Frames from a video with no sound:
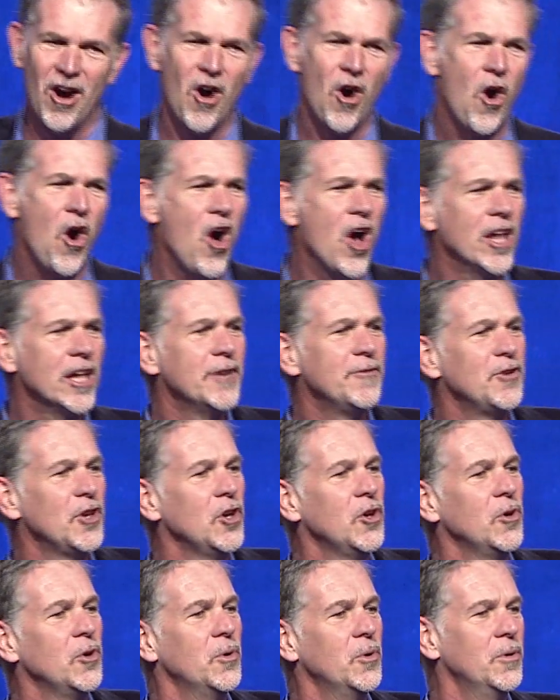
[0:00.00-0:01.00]
All of
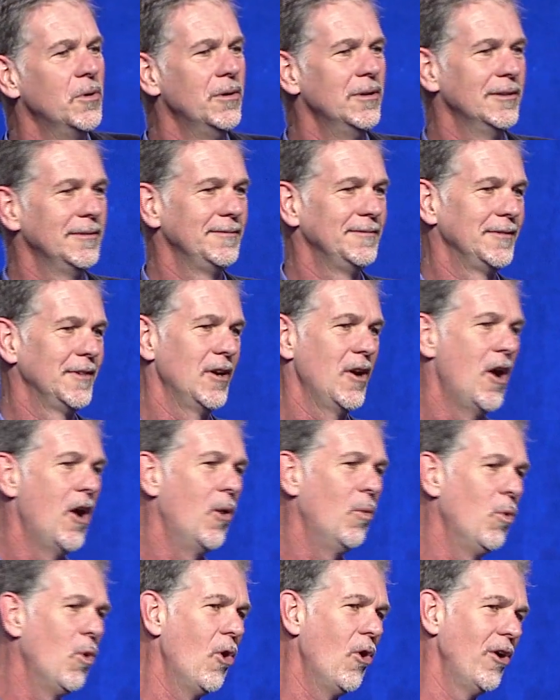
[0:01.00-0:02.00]
you
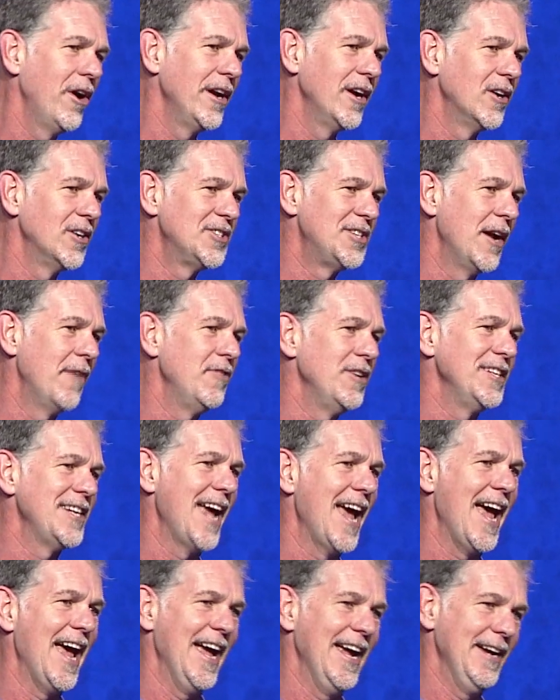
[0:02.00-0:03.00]
are warriors every
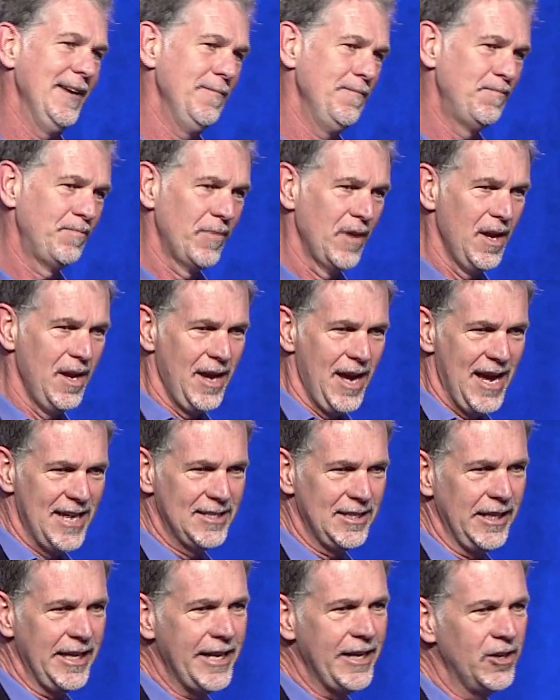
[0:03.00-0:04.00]
day as
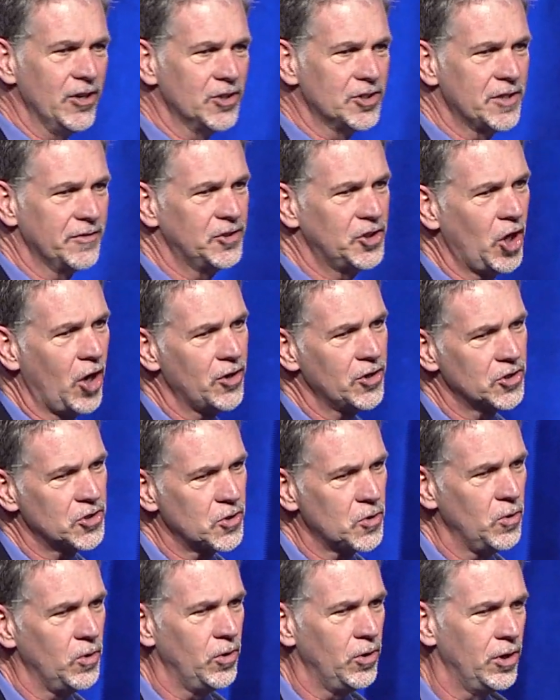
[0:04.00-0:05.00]
leaders of charter
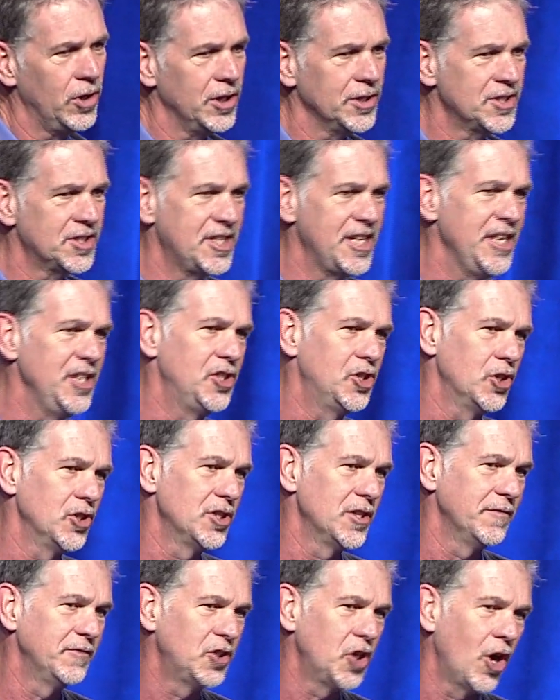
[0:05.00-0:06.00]
schools,
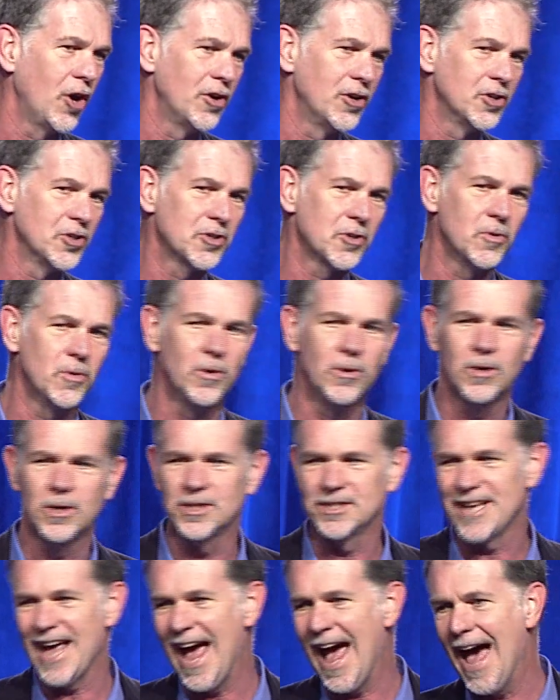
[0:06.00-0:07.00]
teachers of charter
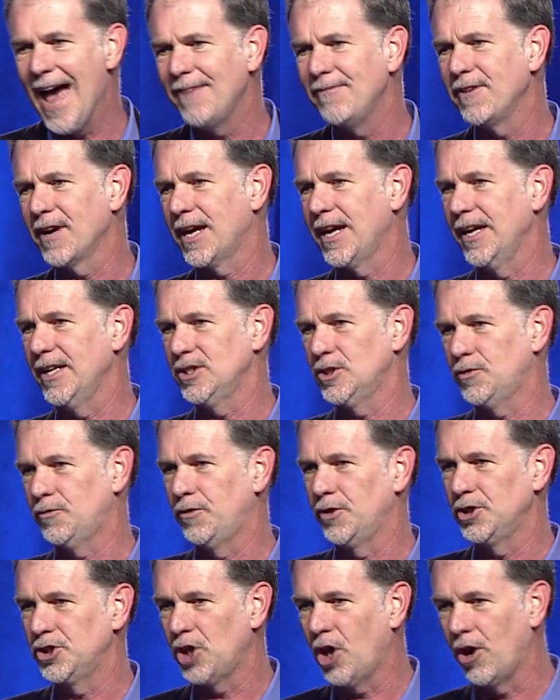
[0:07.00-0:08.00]
schools, advocates
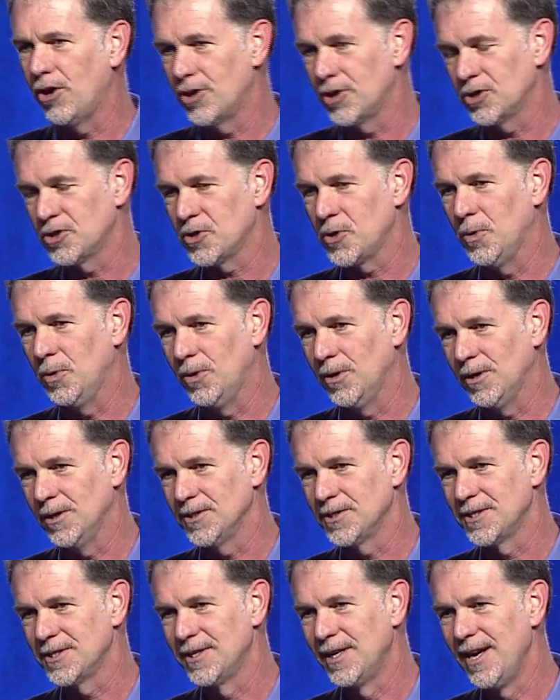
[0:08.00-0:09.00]
for charter
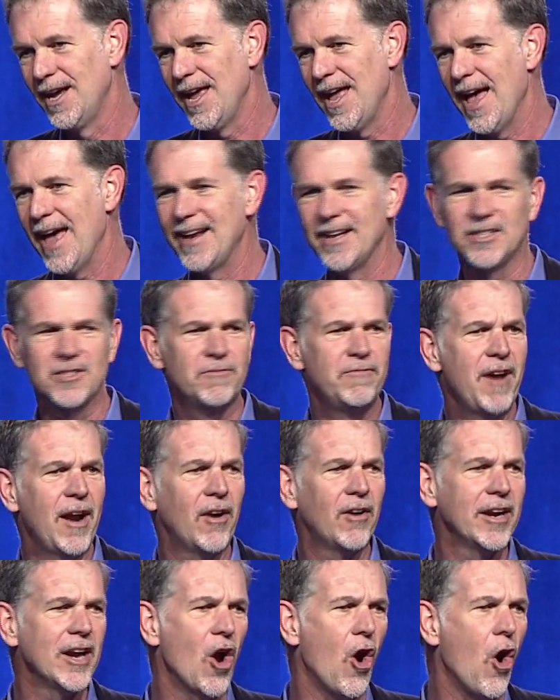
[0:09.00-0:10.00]
schools. And it's
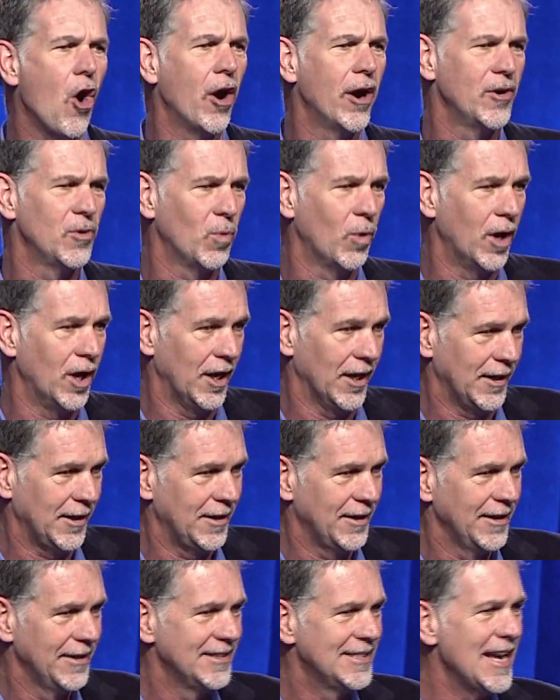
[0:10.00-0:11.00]
very hard
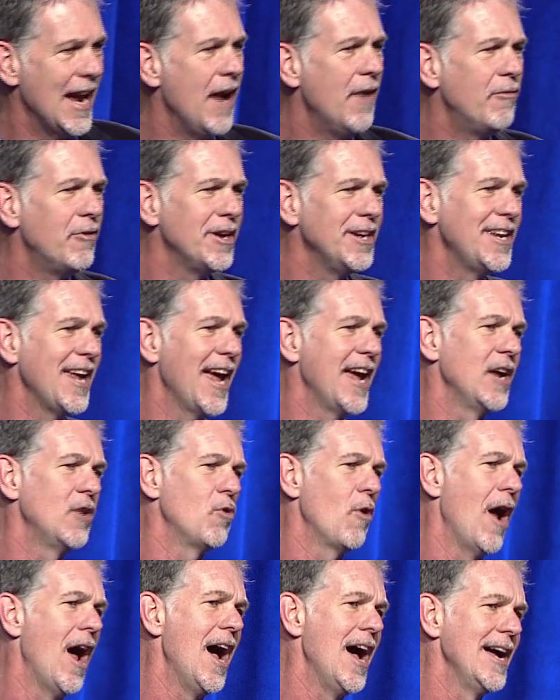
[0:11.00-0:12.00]
work. It's everyday
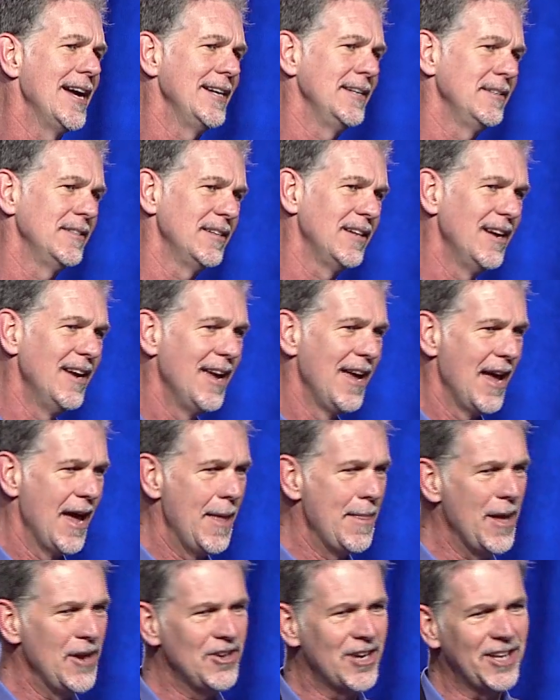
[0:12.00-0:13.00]
grind.
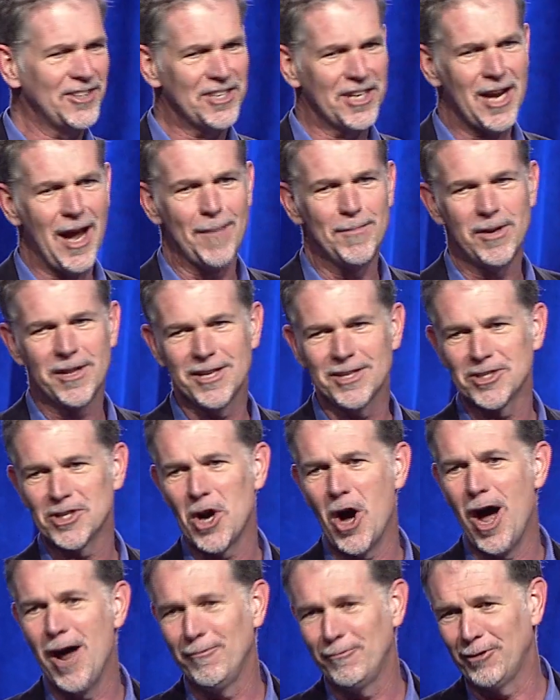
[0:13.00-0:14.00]
And then you get to come to this
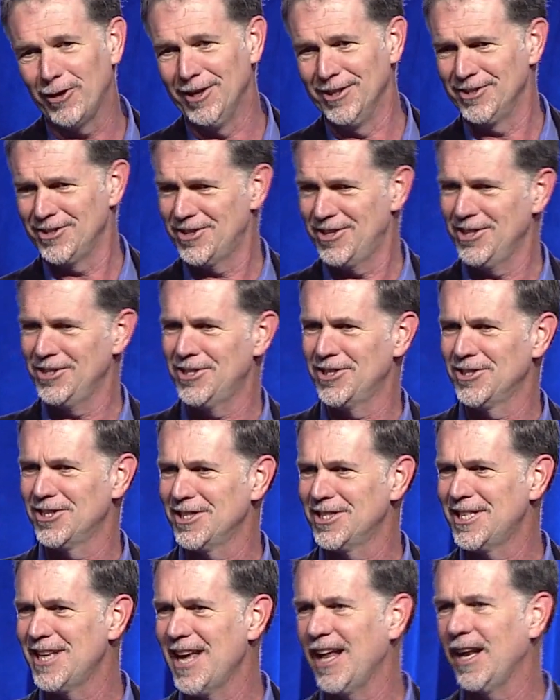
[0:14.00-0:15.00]
conference. This is
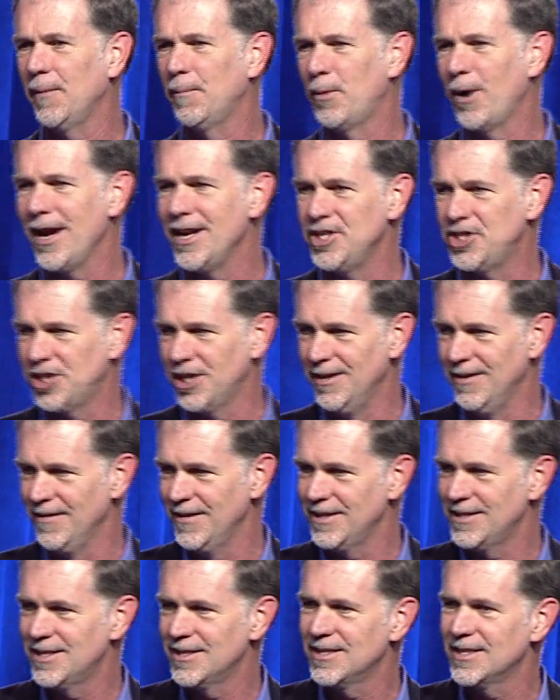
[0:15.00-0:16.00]
the celebration.
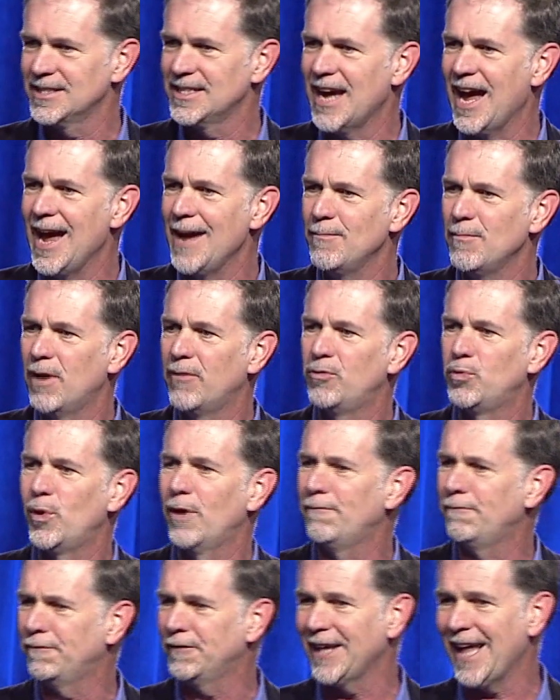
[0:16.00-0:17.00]
This is a time of
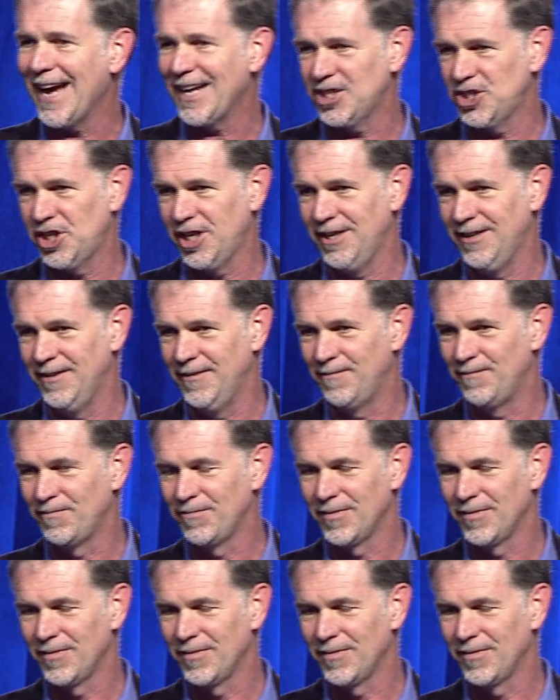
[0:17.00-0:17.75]
reflection.